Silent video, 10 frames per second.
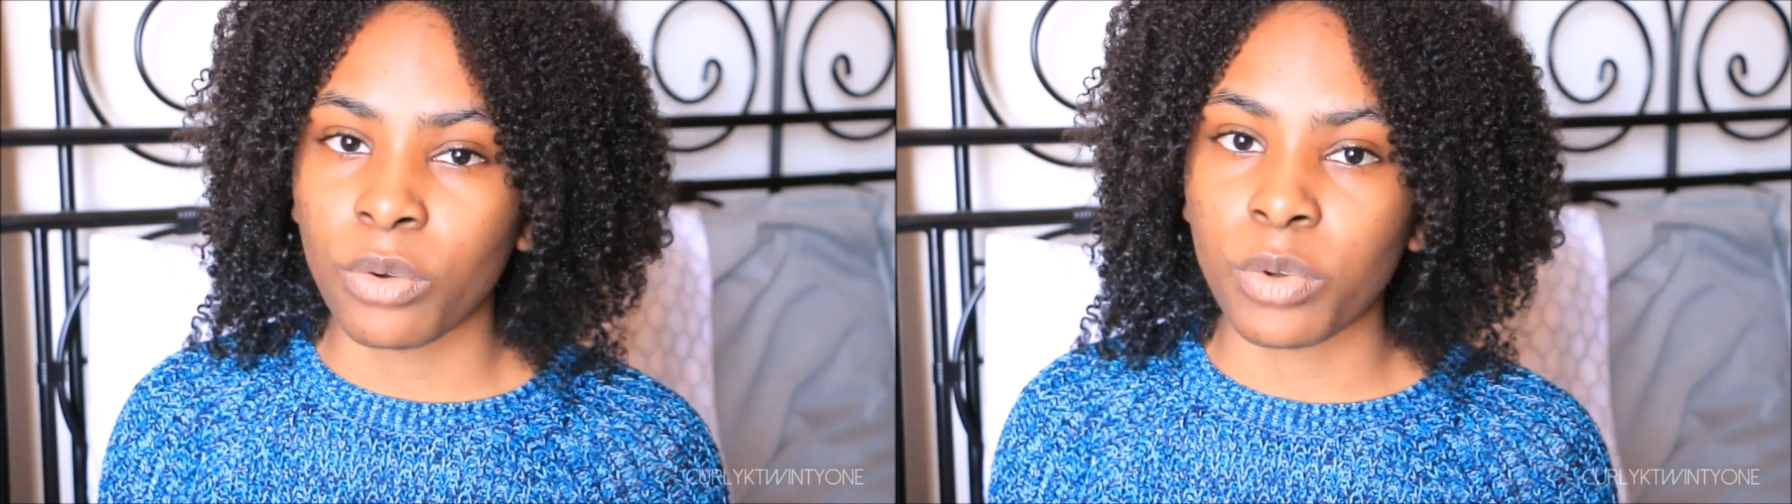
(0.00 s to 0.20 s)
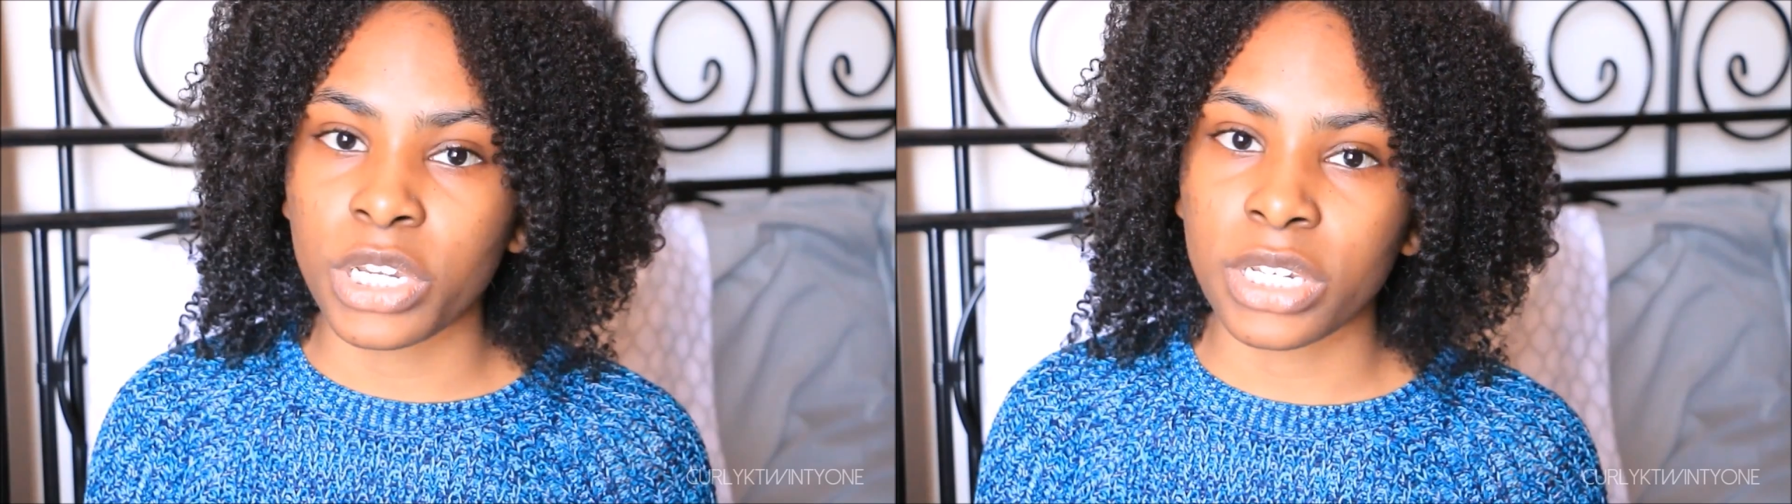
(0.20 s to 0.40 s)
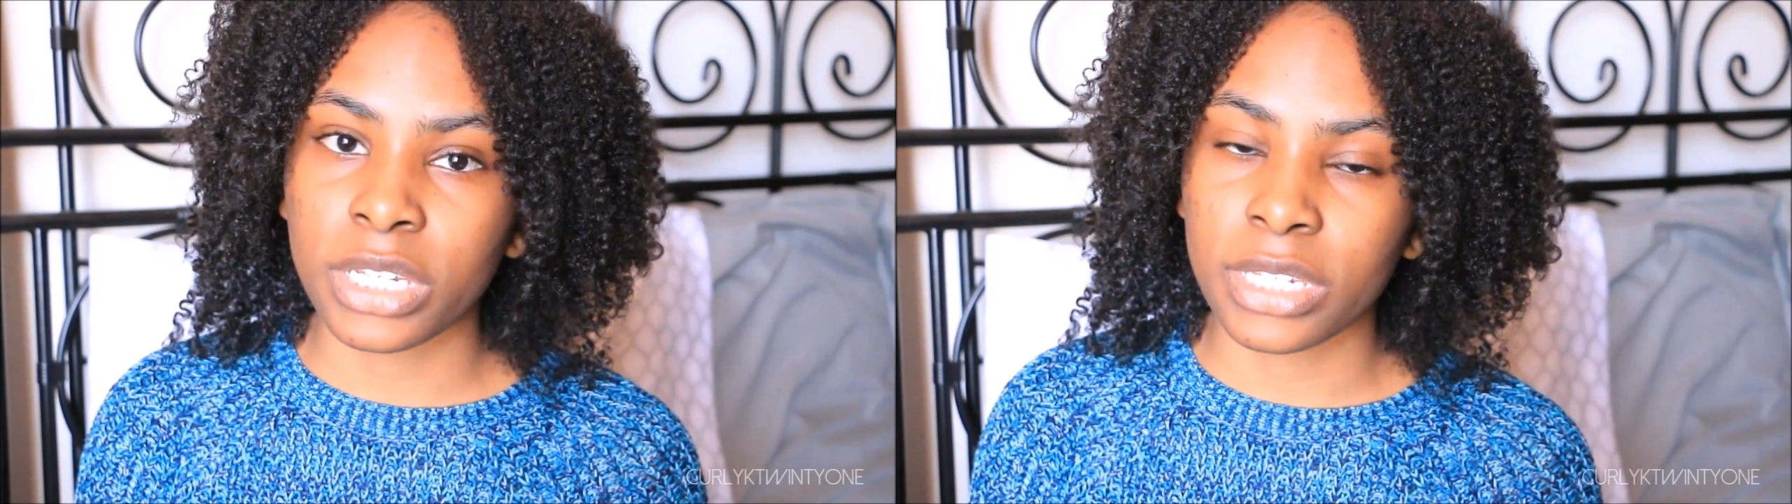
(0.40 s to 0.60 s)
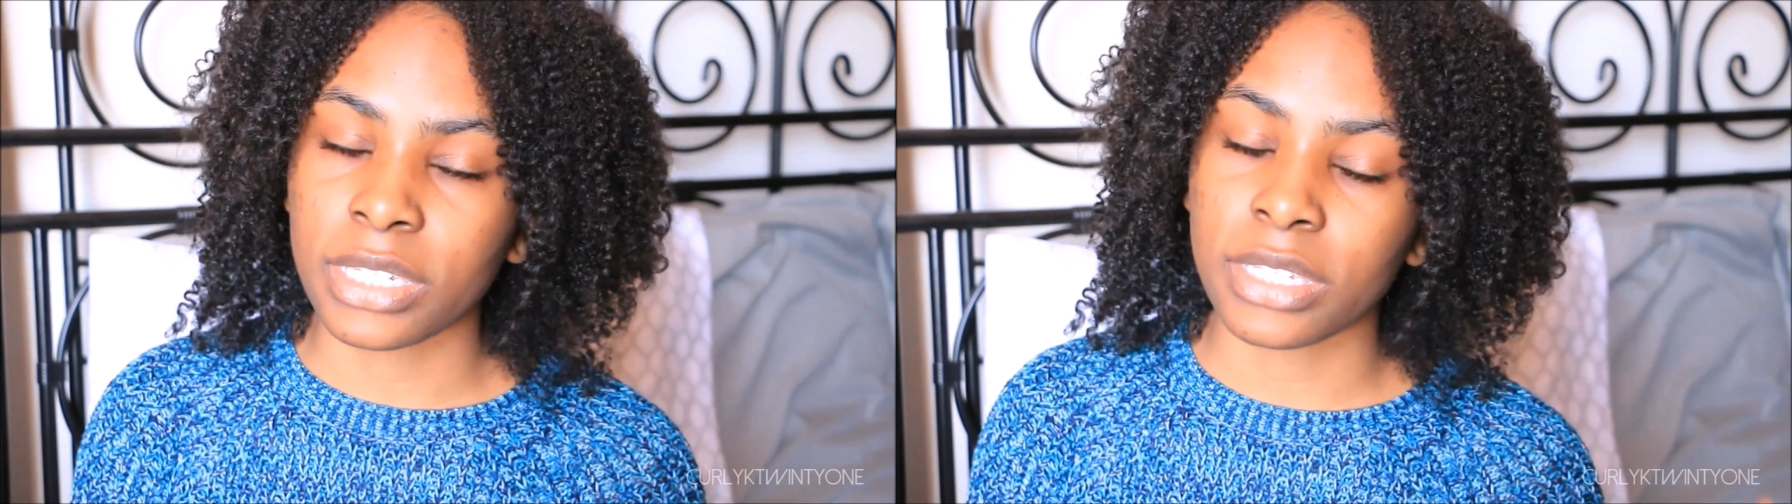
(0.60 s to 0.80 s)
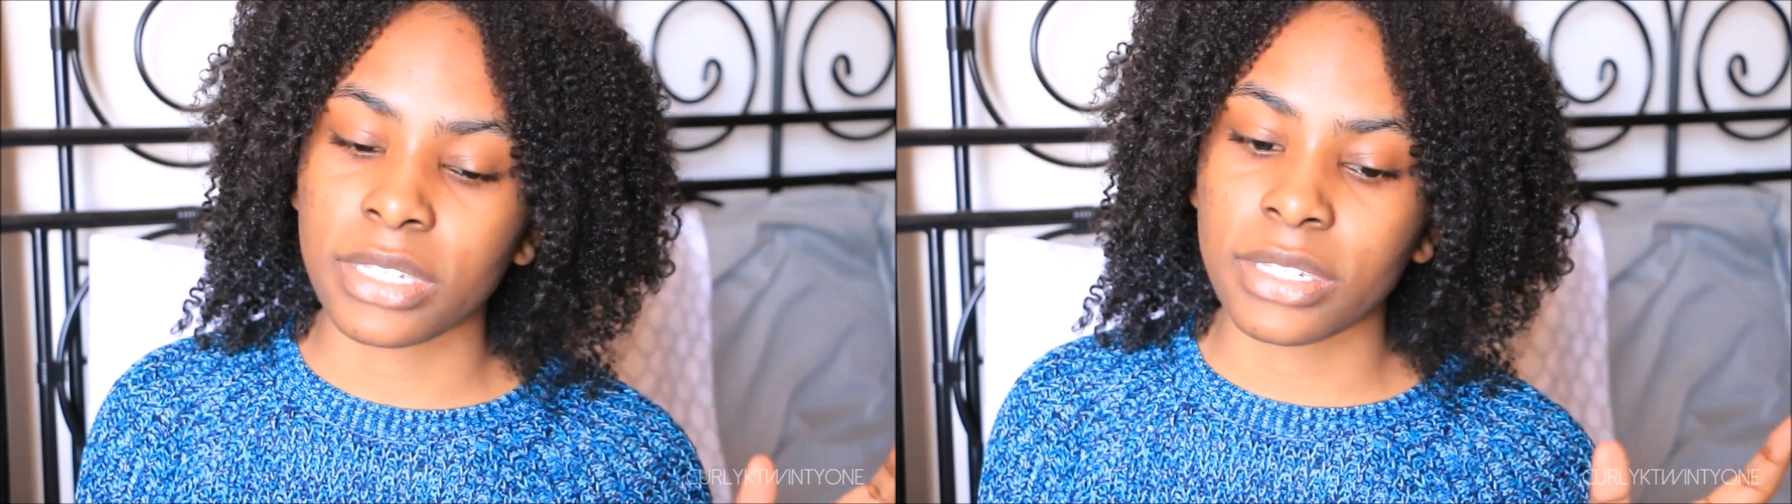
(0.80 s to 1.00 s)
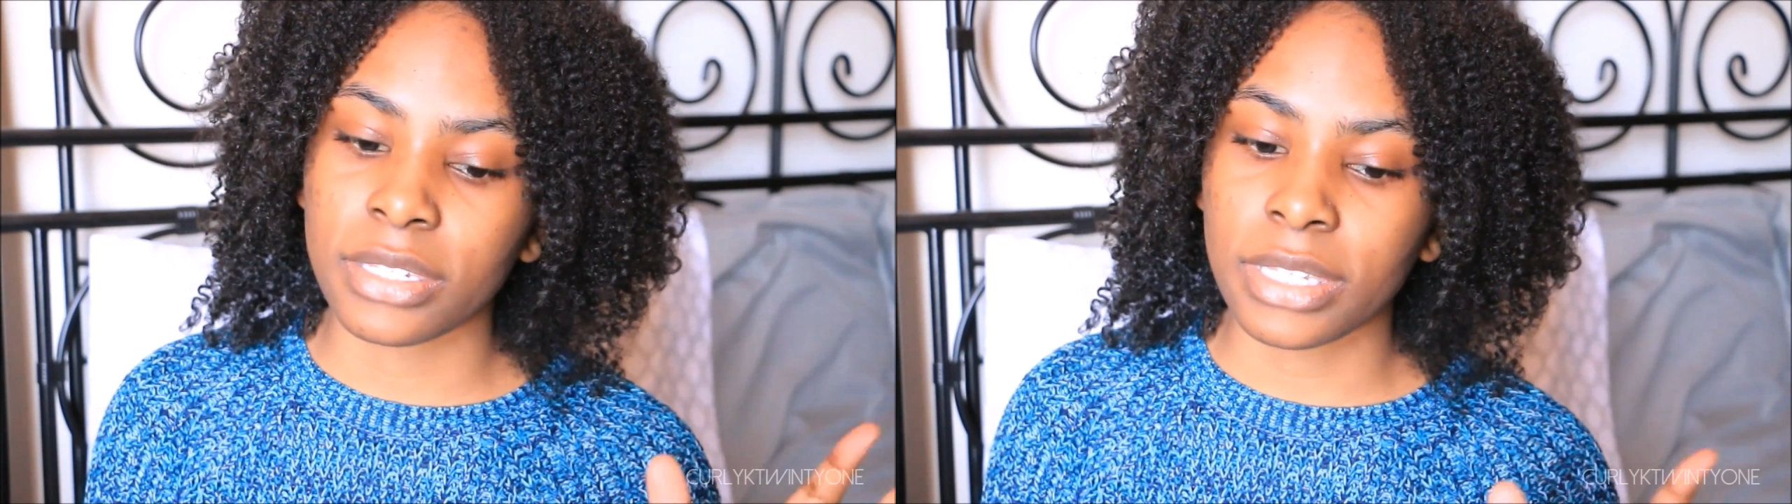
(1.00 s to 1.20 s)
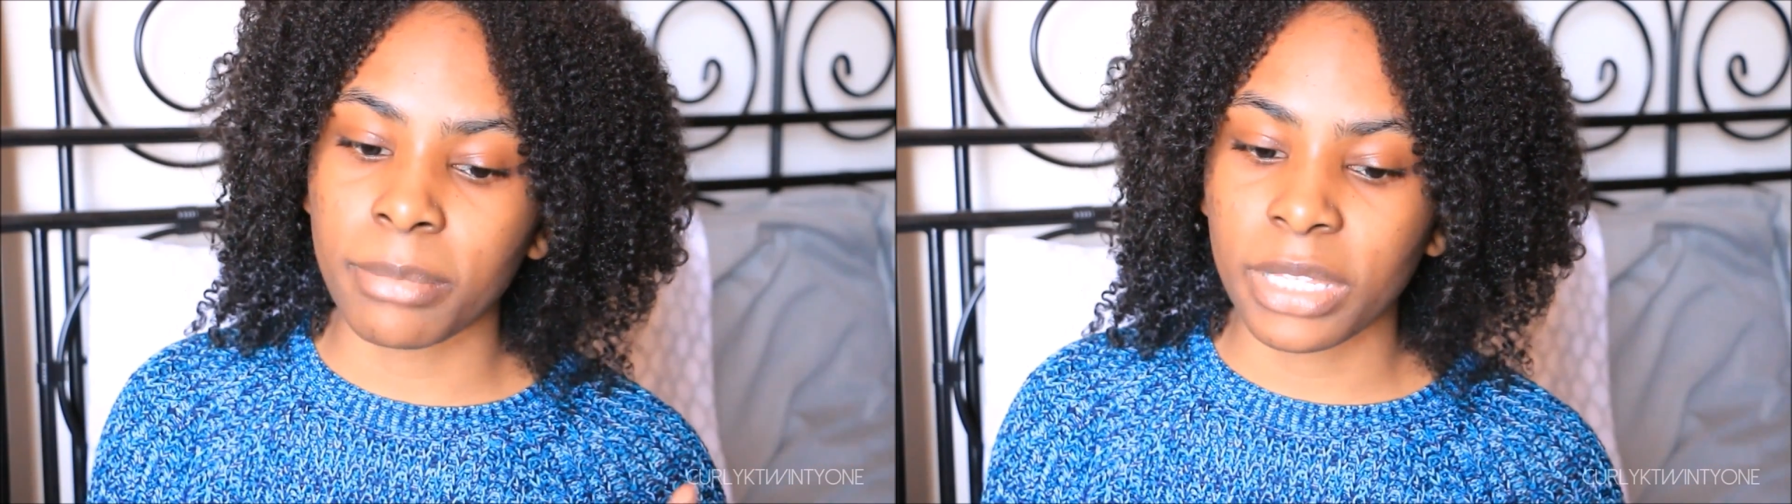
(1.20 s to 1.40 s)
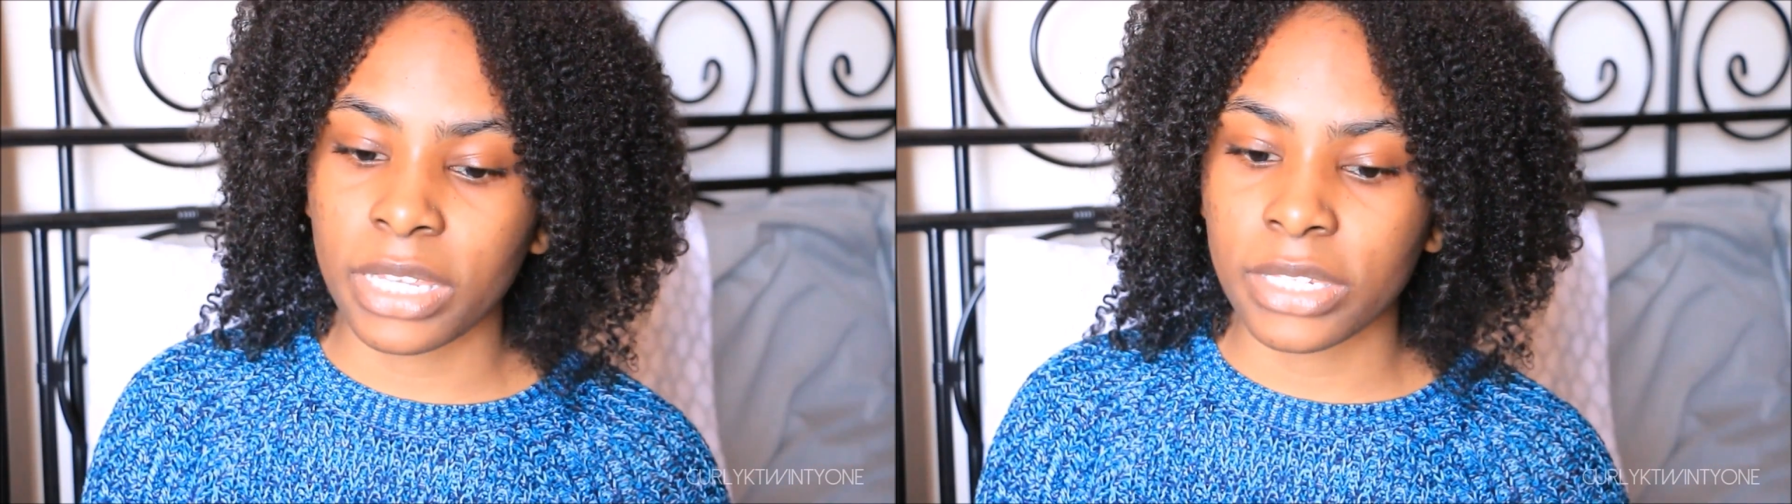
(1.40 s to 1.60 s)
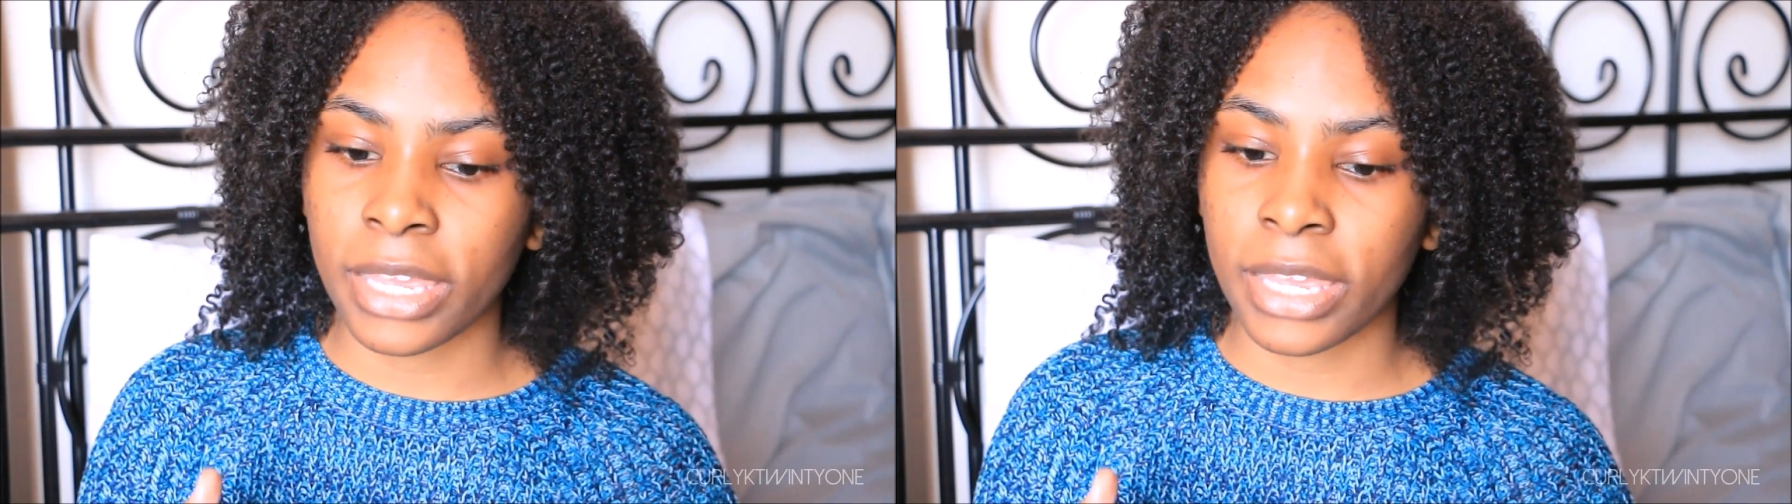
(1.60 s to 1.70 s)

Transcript: which is something